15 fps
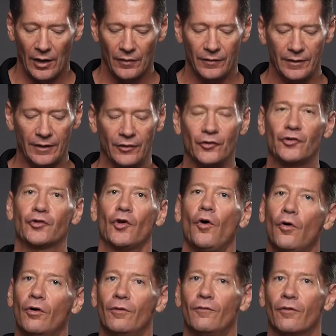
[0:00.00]
The
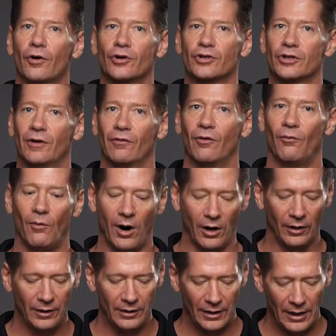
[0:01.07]
Solo version of the wallet